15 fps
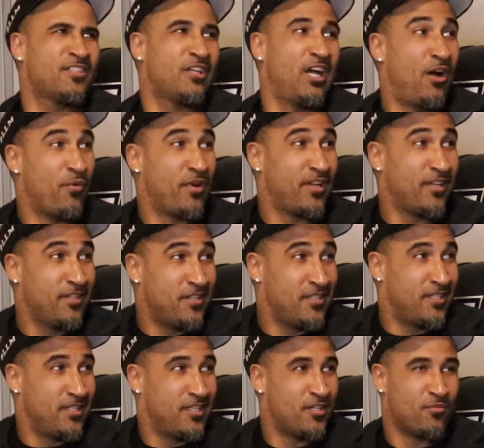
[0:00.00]
So I went and looked
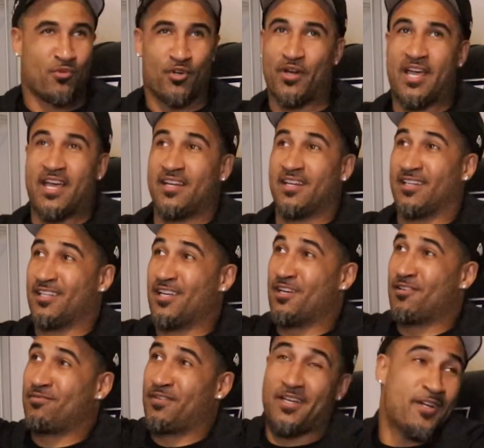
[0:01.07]
it up. Bro had then
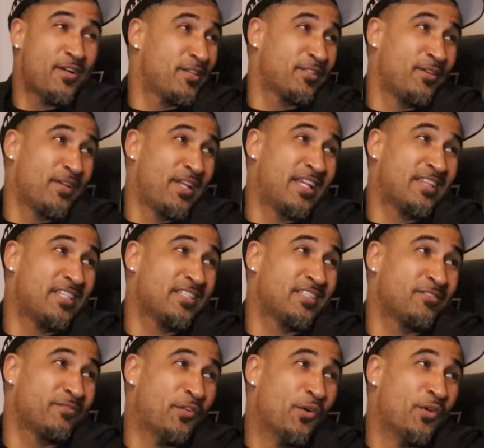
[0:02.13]
left Arizona after there
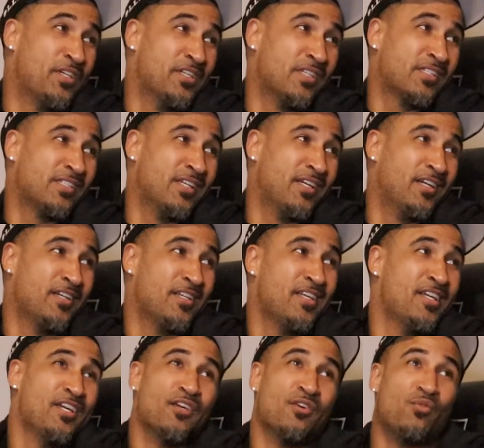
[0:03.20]
four years there.
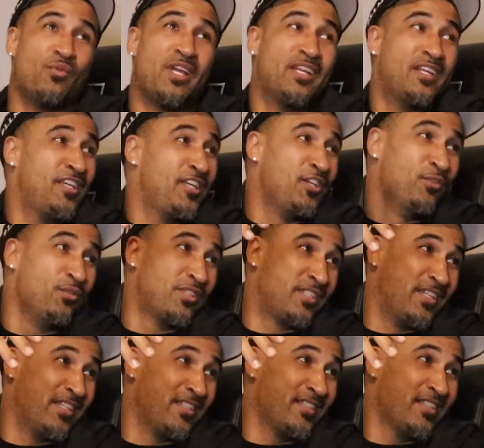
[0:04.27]
Yeah. Went to
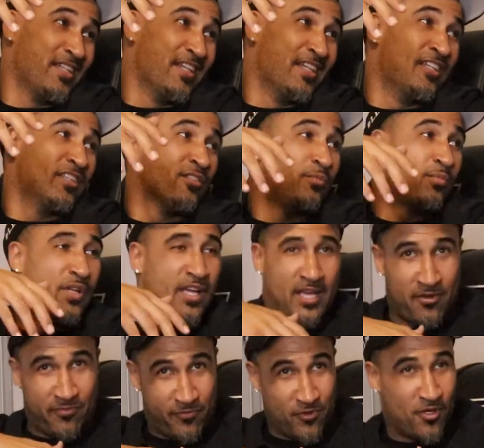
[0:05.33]
Houston and played football.
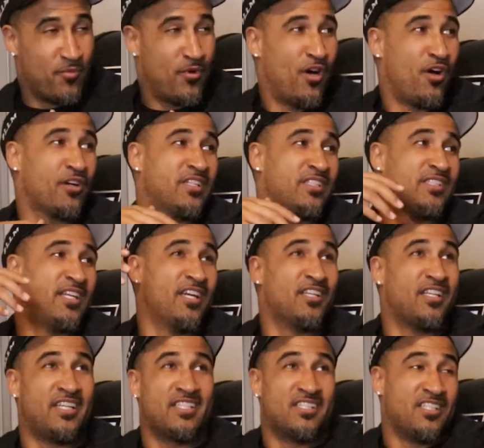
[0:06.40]
Played yeah. football because
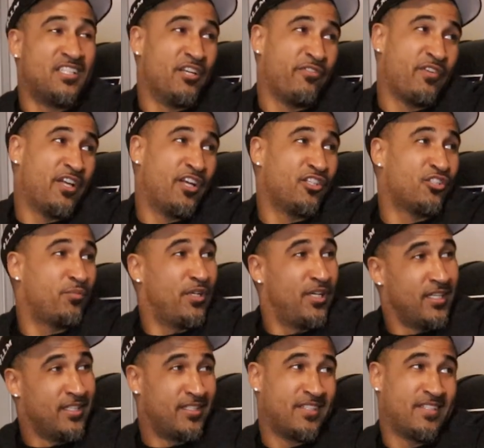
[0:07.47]
uh, it's a different
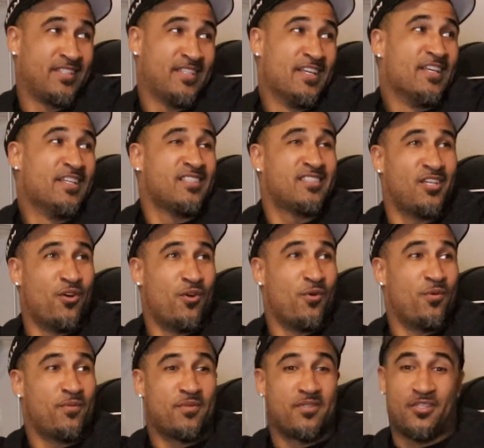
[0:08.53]
eligibility. Yeah.
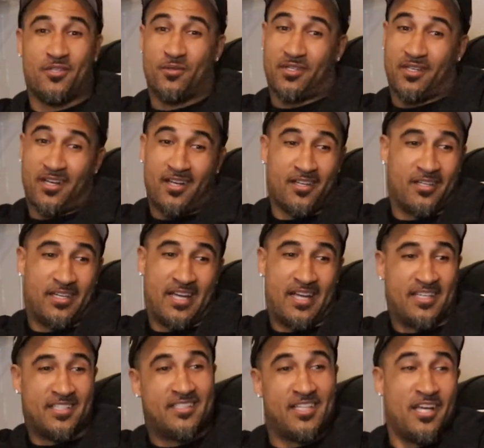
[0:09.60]
So your clock
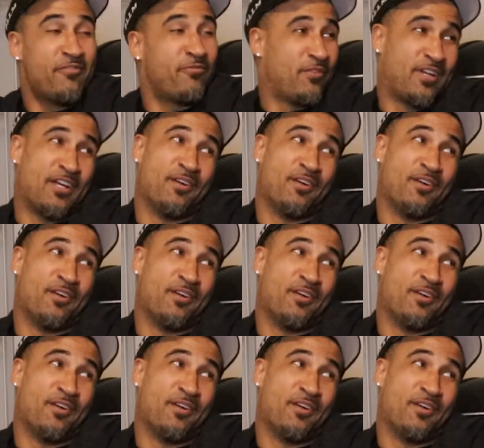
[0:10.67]
like it's different.